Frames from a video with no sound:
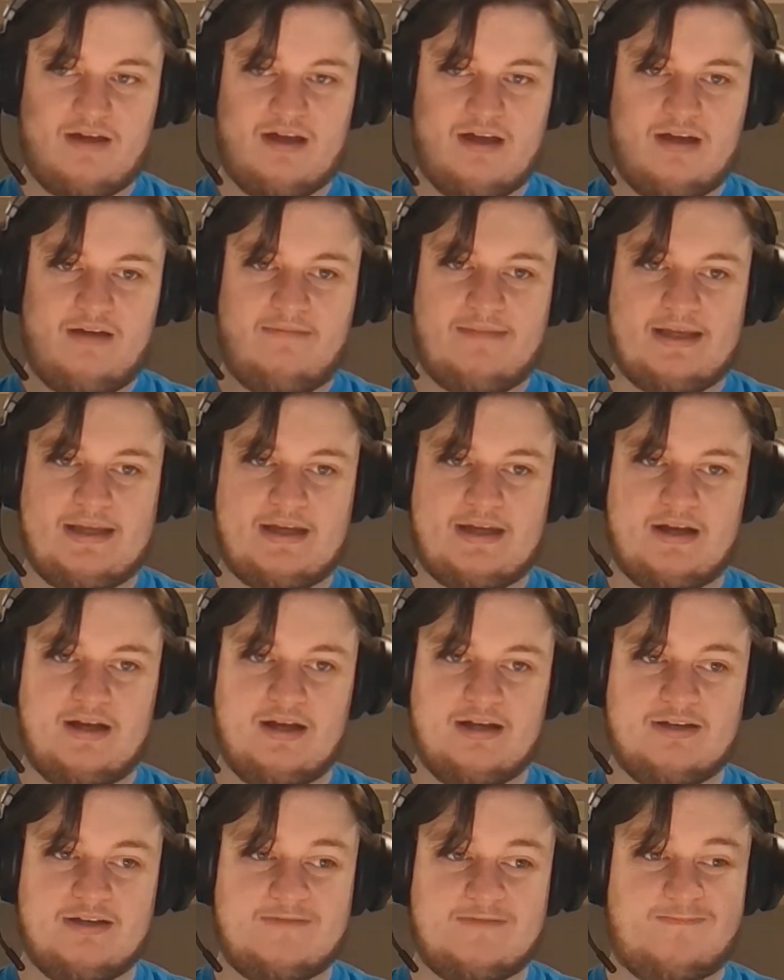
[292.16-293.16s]

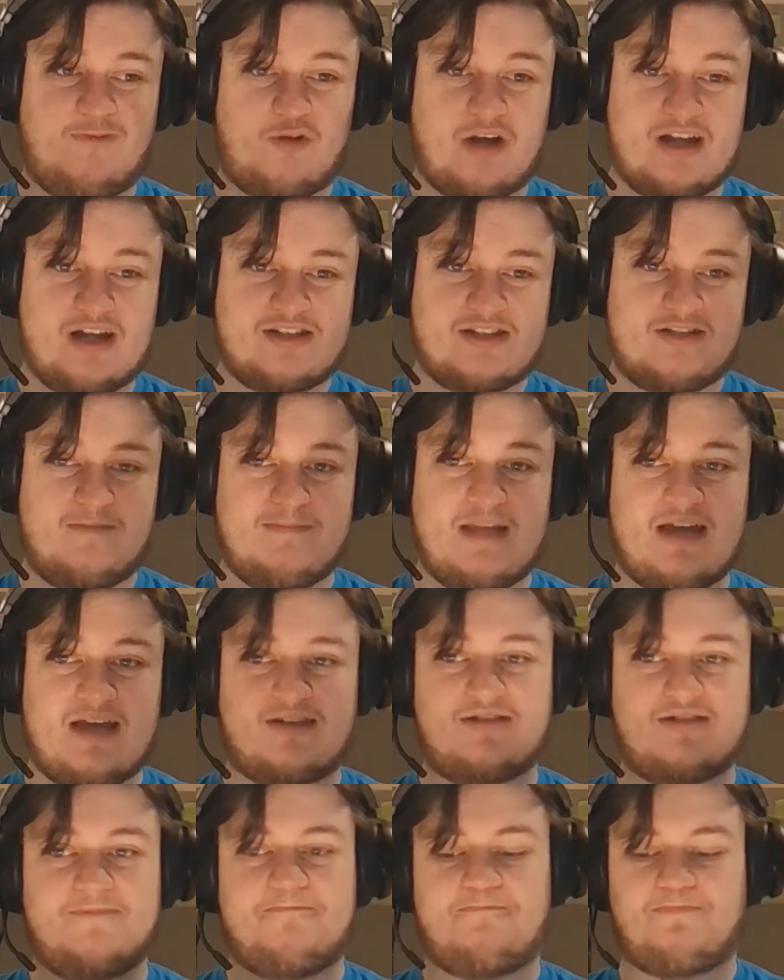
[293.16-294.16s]
Because for custom
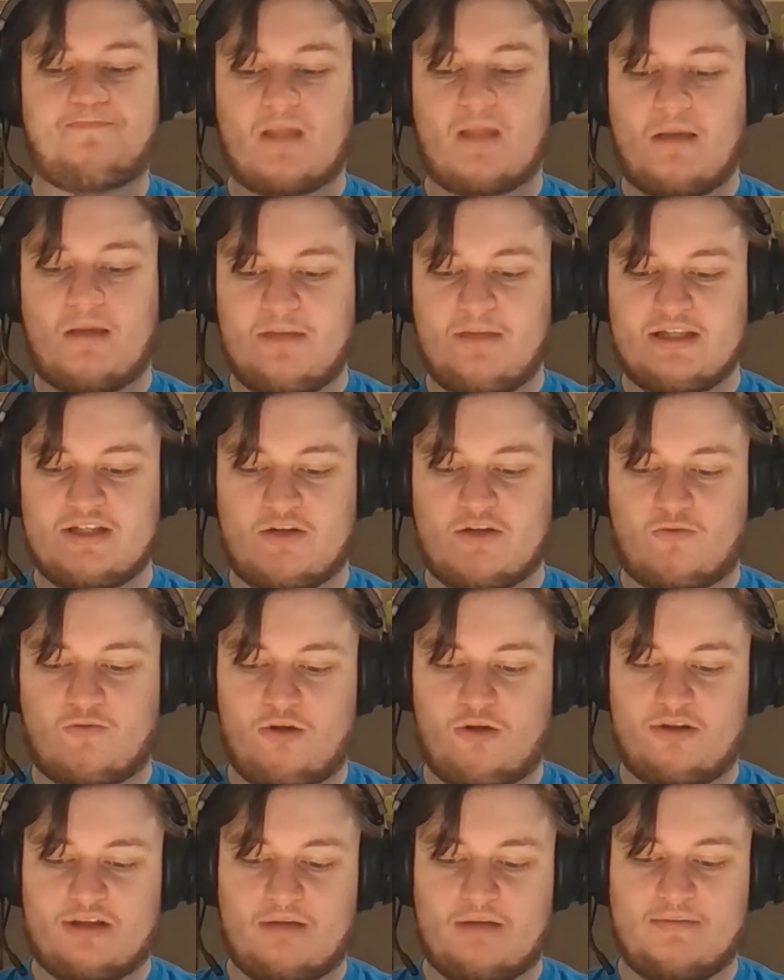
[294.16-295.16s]
decks, basic
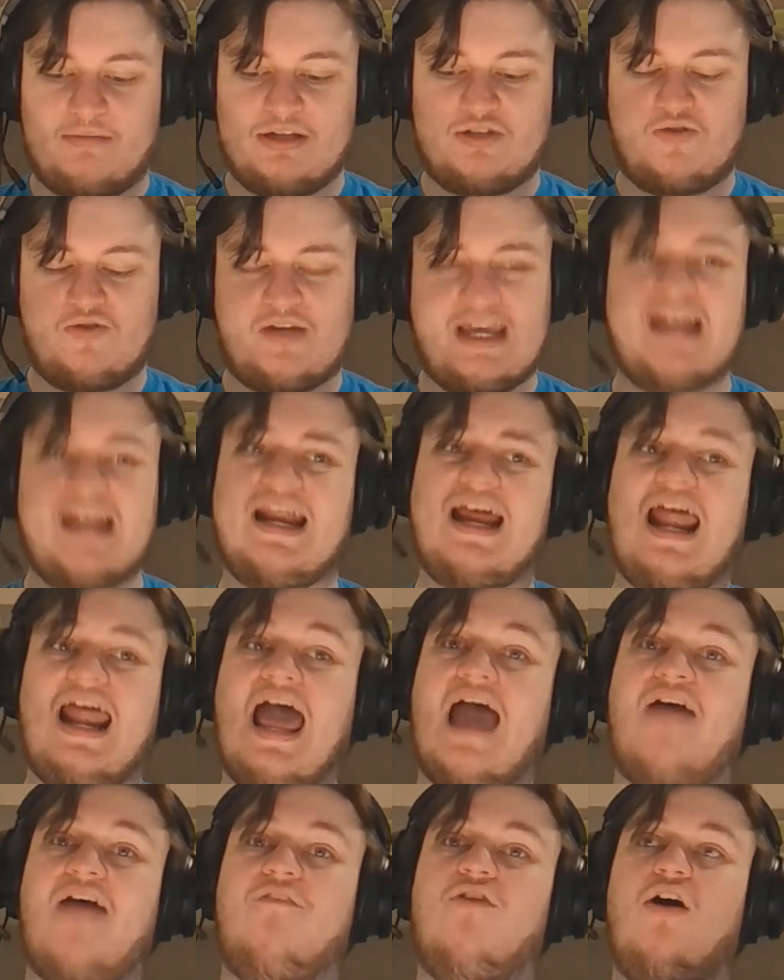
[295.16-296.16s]
rule of thumb is you cannot
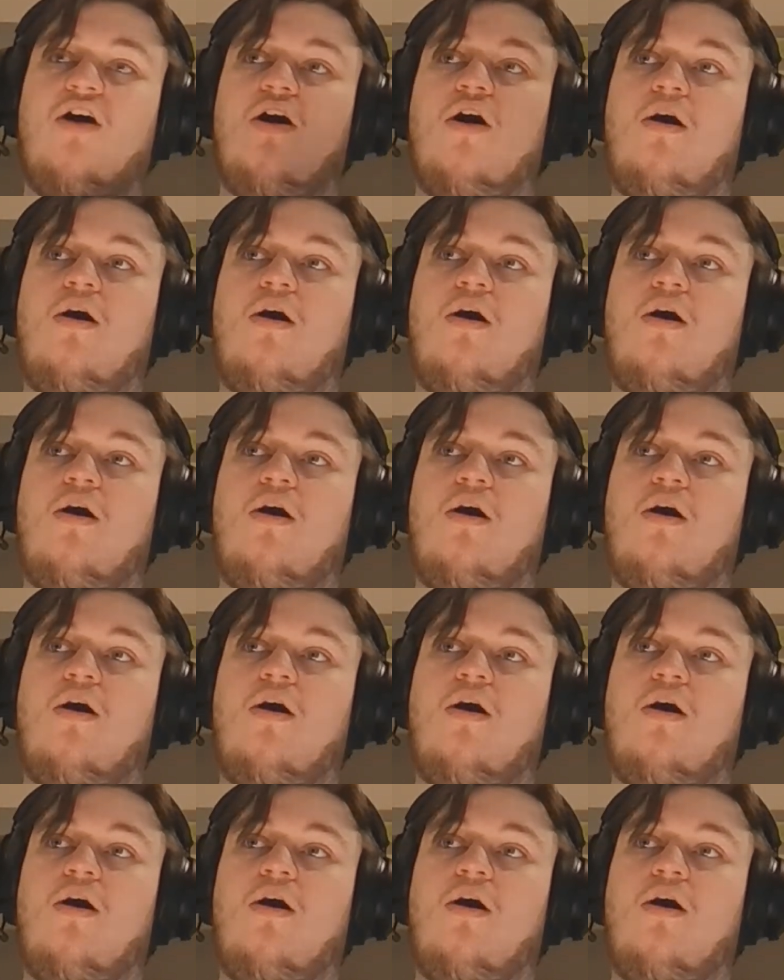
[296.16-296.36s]
have